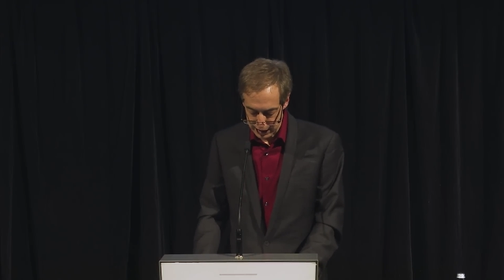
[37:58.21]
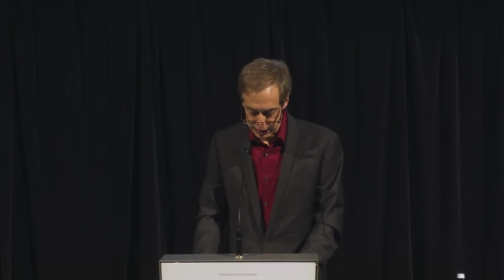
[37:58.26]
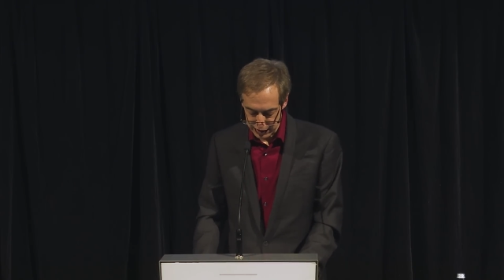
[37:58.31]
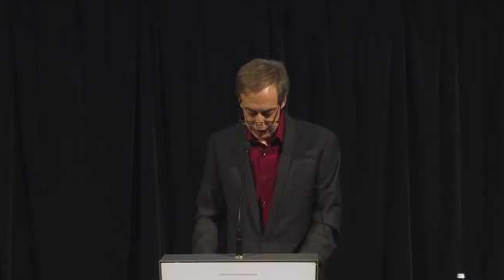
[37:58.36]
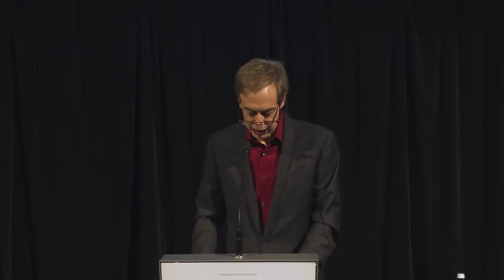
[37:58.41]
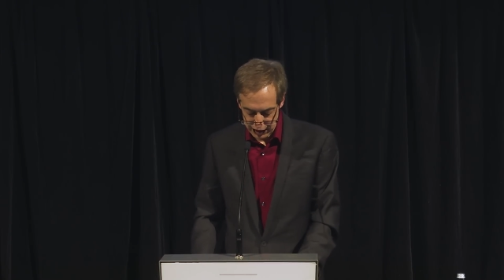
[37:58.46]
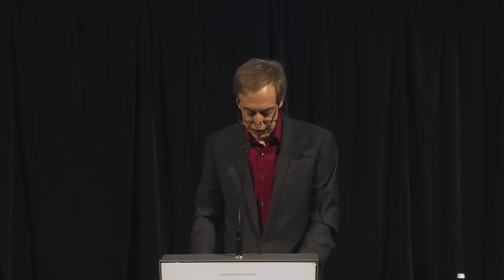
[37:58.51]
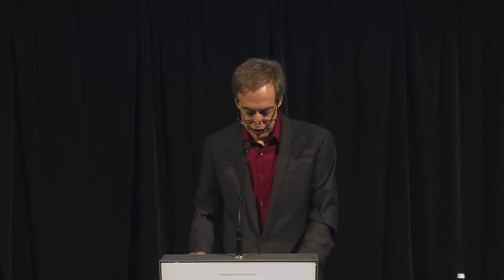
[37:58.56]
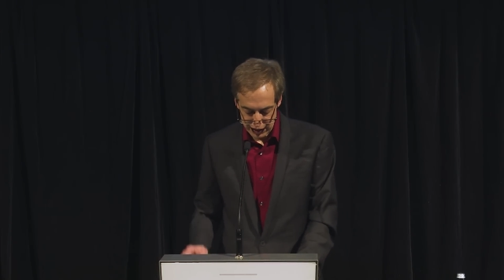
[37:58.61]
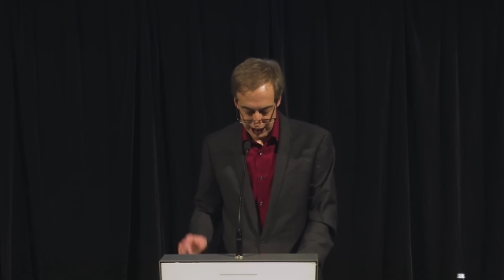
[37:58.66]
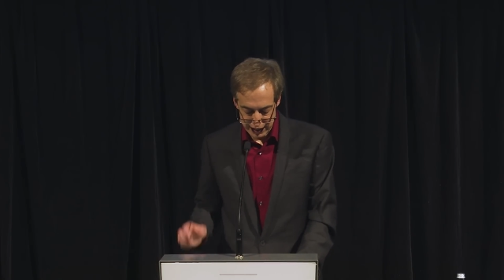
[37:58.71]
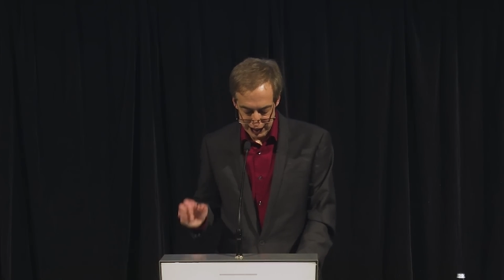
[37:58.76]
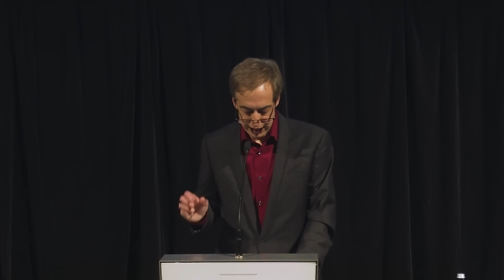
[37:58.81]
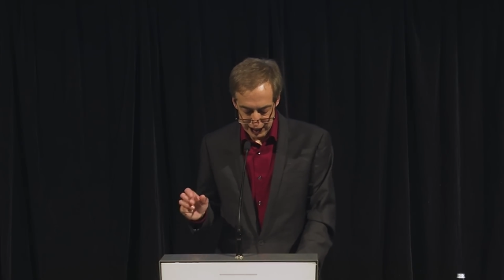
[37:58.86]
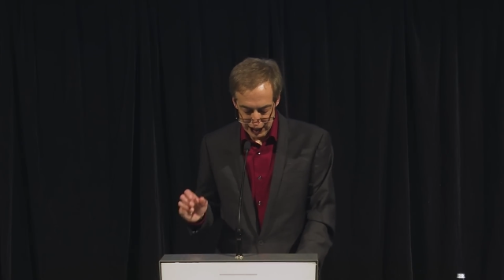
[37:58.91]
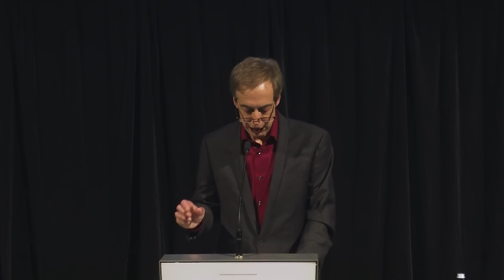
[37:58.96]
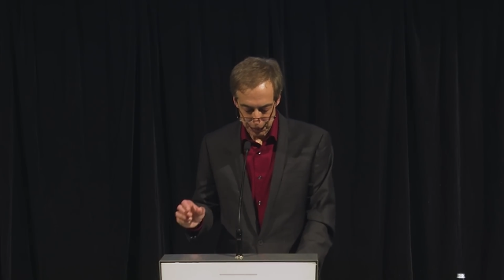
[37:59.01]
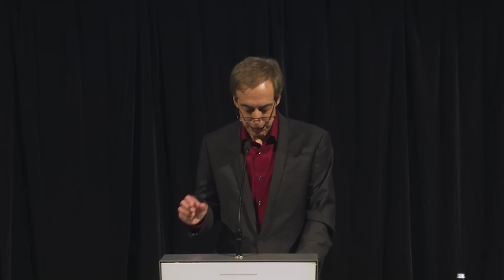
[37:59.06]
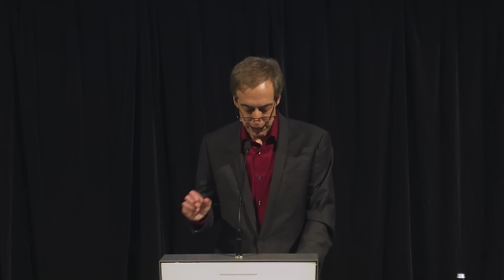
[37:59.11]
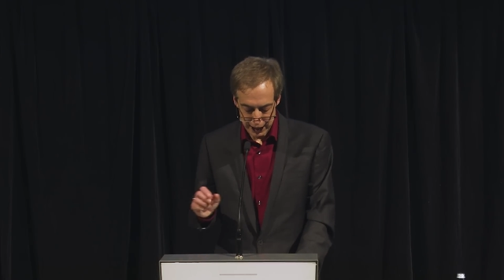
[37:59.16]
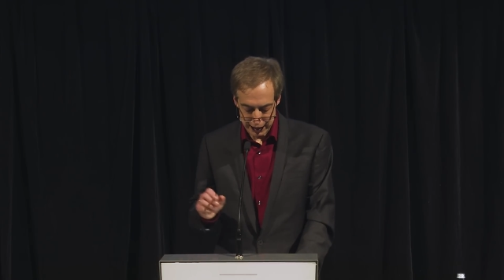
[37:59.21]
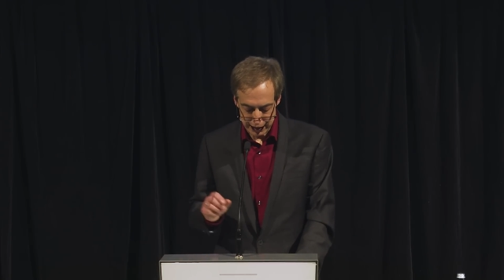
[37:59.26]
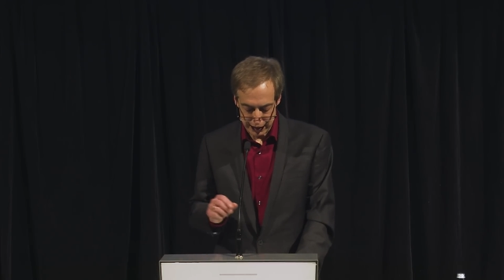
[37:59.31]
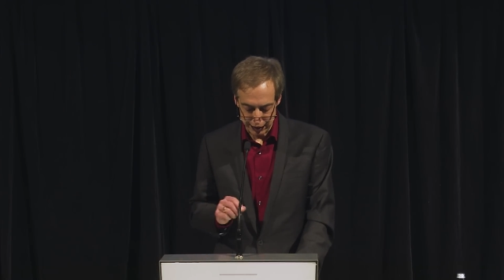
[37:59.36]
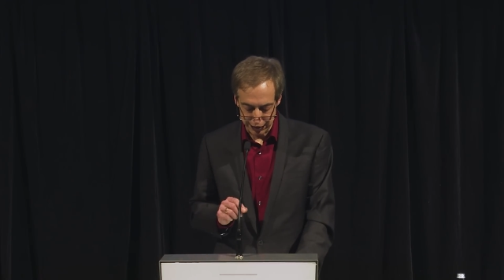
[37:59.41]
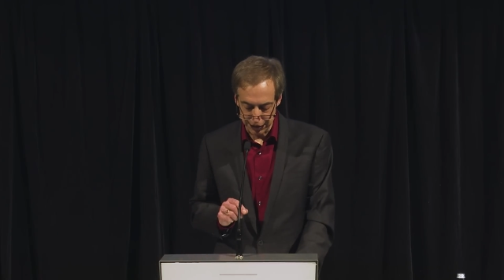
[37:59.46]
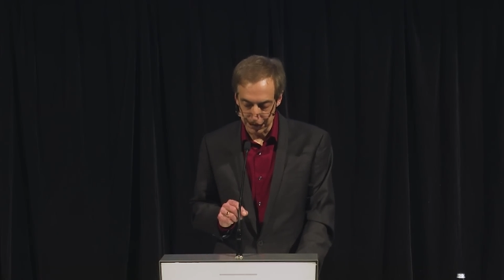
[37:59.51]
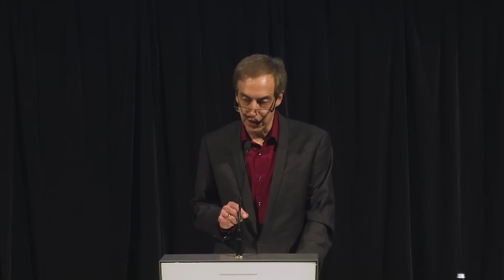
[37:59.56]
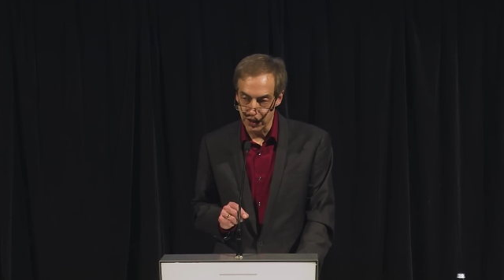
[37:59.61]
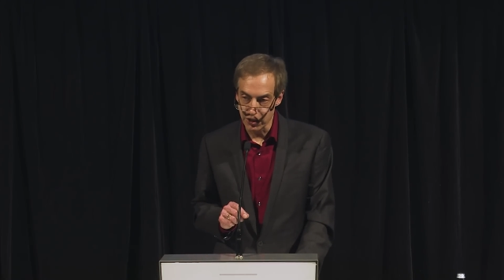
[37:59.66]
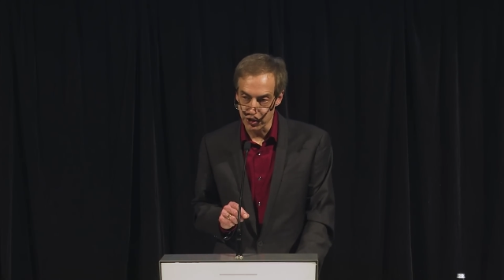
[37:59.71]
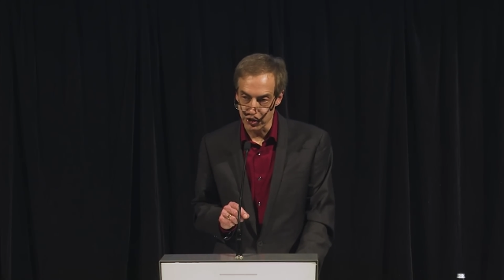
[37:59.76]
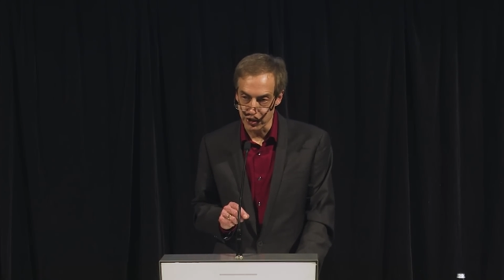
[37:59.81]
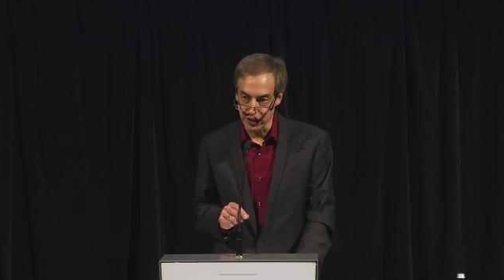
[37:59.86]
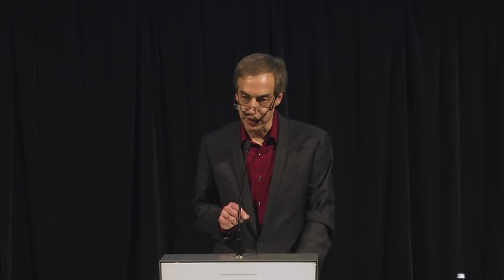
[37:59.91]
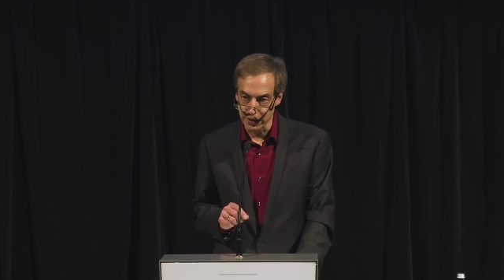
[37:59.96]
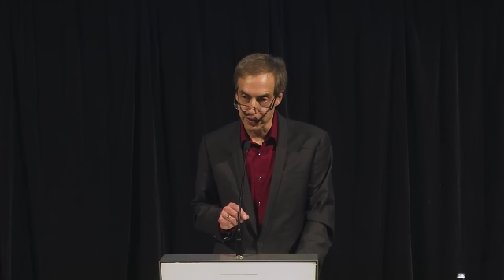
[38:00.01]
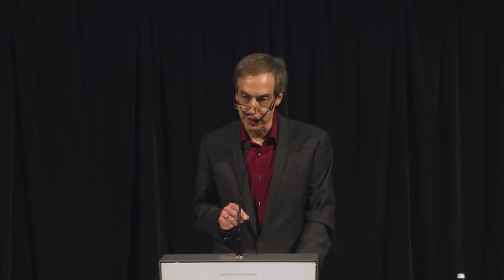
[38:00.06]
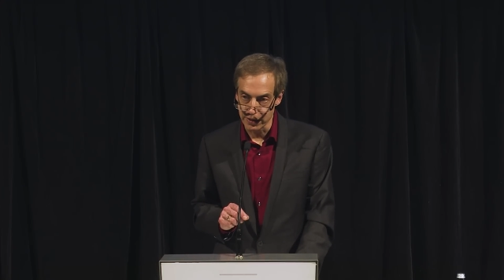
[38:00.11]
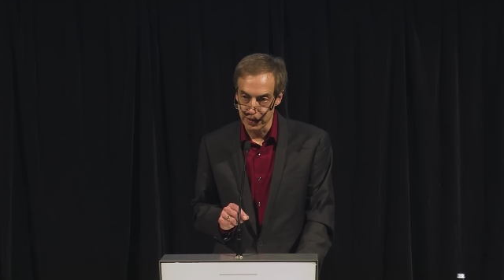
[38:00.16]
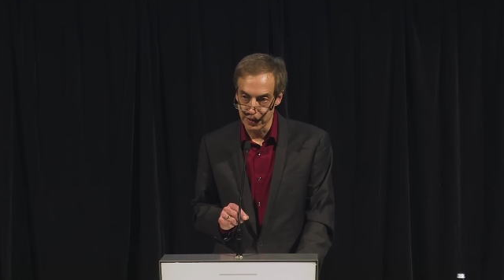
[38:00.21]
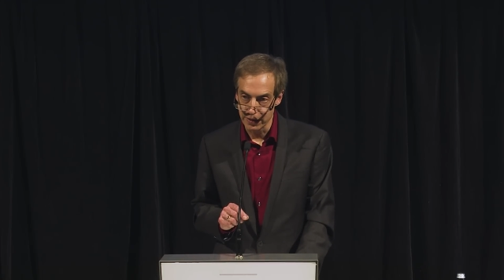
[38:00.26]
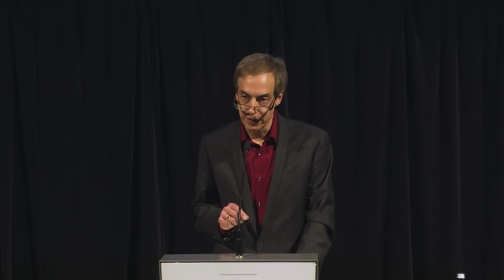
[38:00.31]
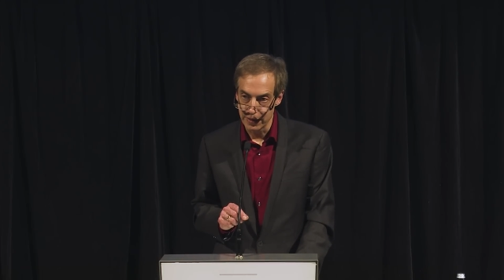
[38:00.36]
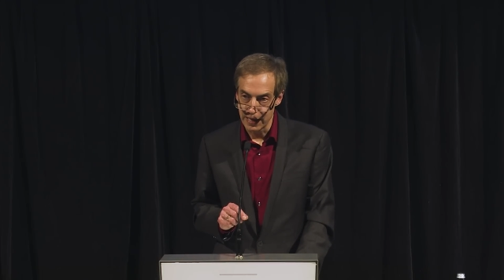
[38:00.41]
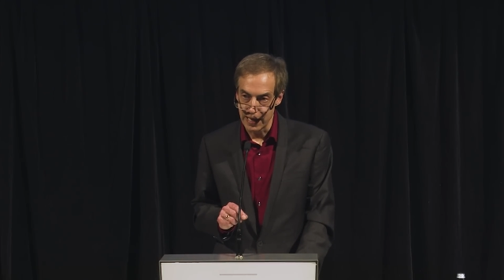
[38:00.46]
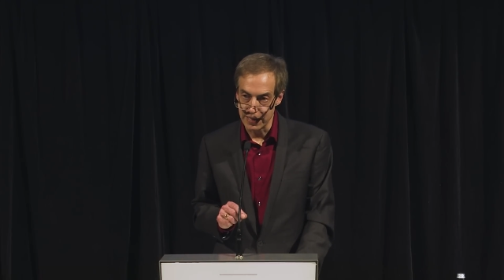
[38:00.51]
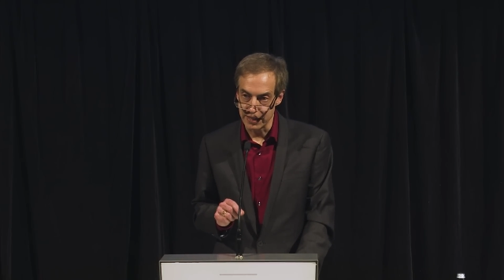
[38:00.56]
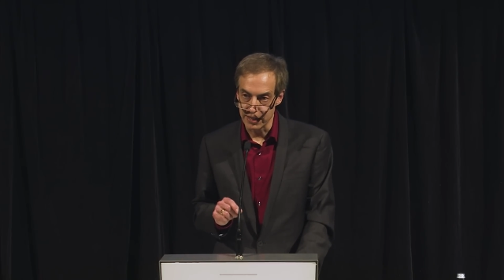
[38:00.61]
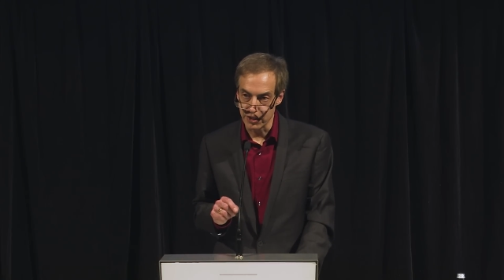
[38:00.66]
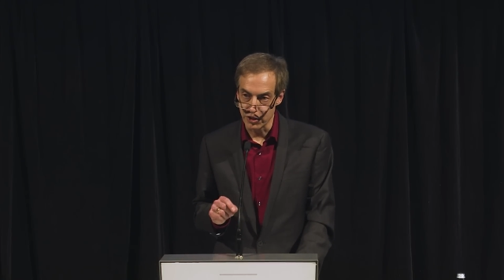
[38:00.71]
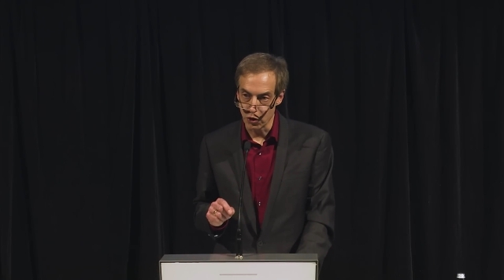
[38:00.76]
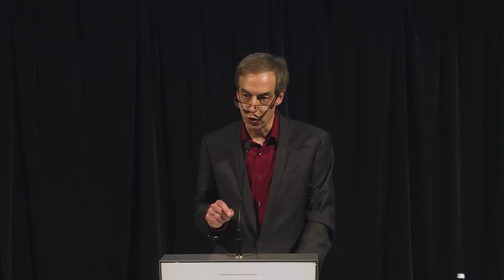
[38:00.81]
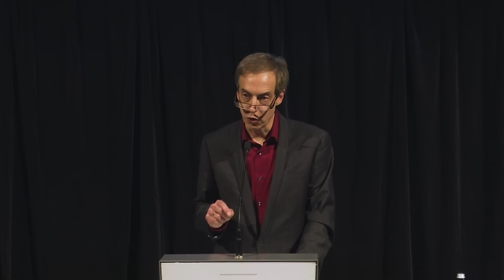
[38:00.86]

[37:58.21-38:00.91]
such that each painting functioned as its